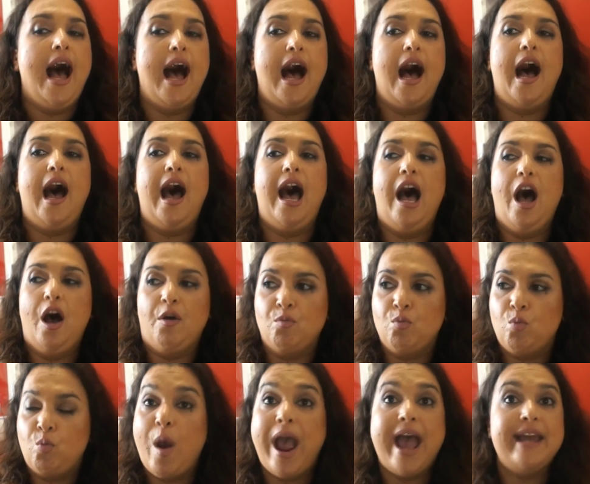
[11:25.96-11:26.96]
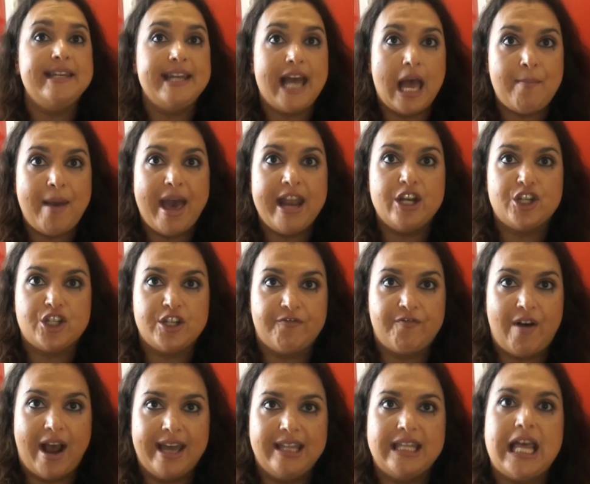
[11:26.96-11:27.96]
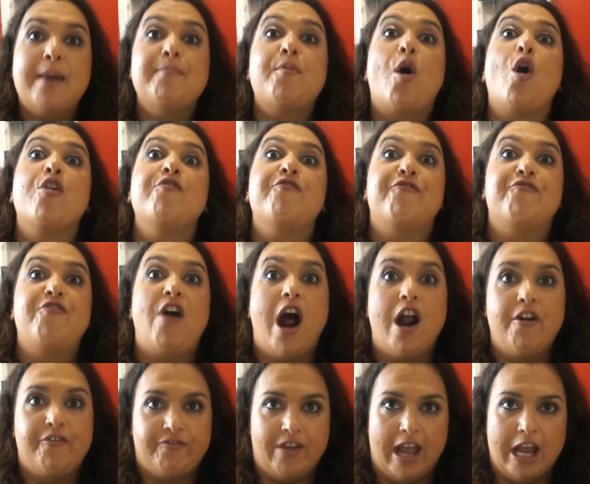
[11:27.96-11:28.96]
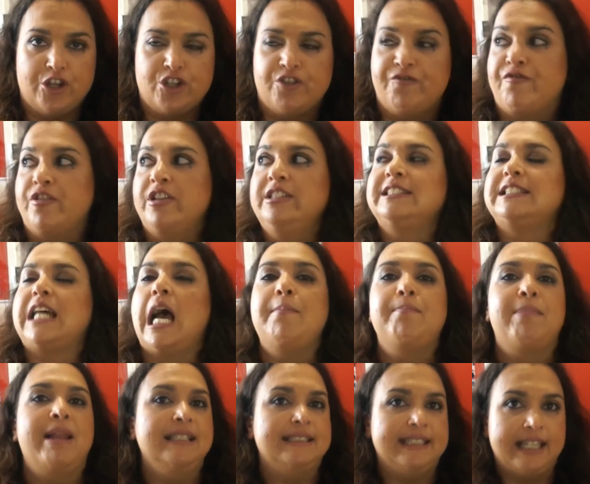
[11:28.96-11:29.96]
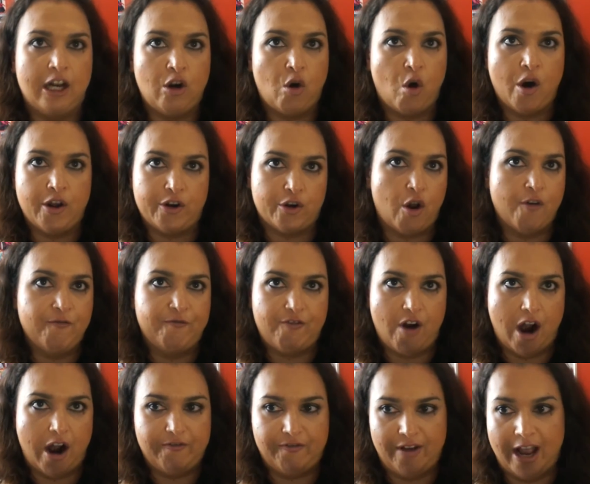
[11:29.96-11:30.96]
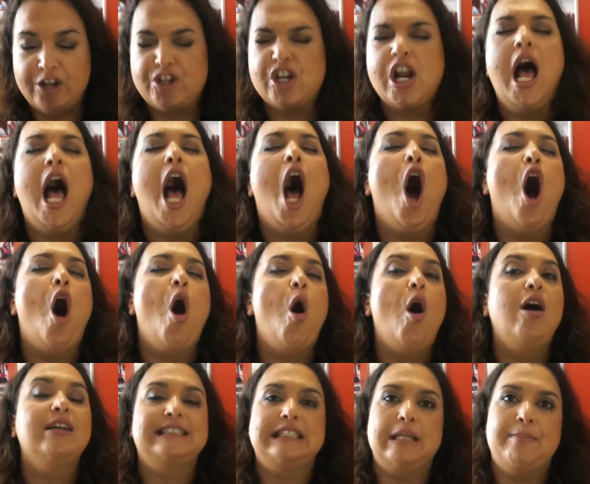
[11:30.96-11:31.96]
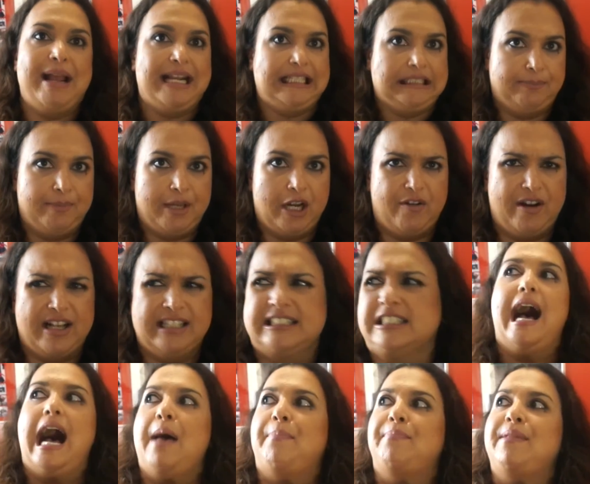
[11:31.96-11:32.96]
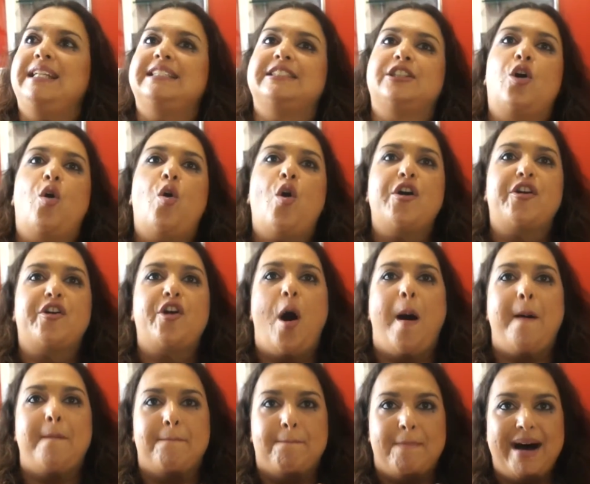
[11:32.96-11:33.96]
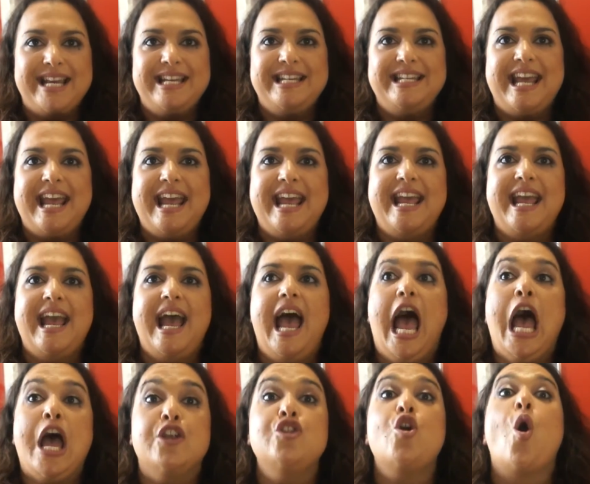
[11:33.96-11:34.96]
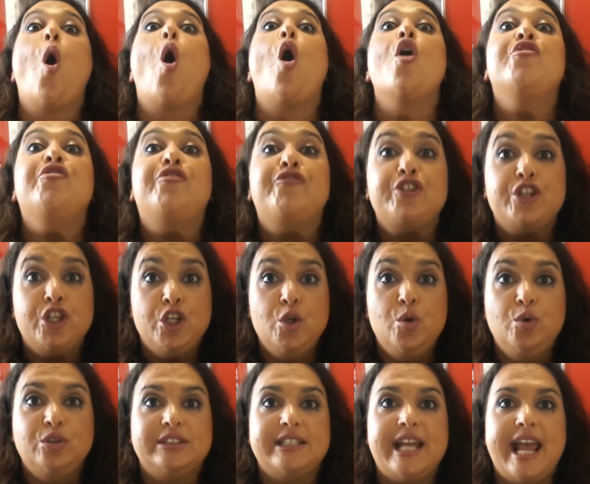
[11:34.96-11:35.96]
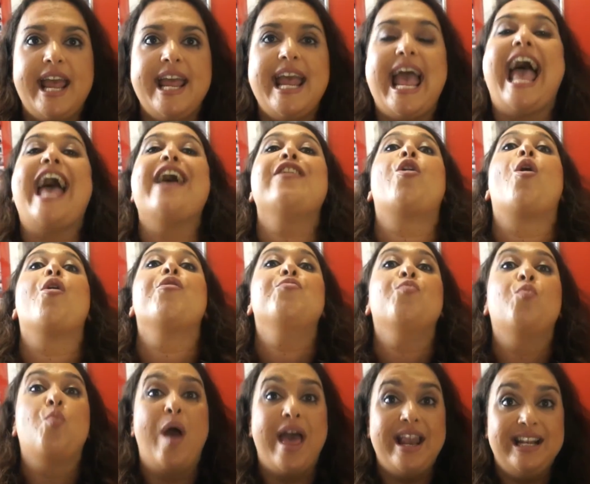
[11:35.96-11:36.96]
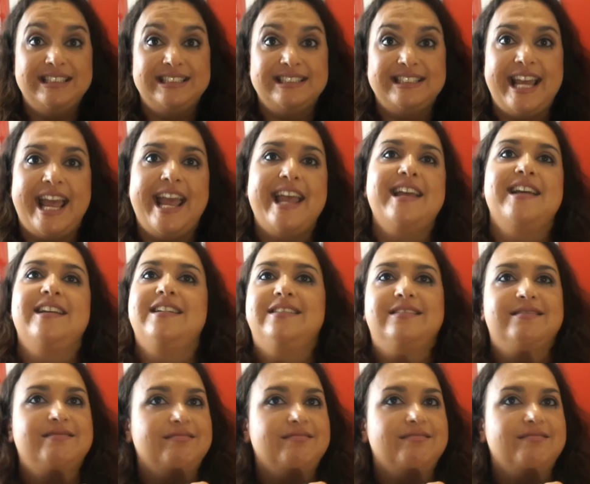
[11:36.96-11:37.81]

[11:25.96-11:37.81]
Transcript: Uh, where did I manage to find them? On Farfetch. First time placing an order on Farfetch. Awesome experience. I placed an order on Monday, no, on Tuesday and on Wednesday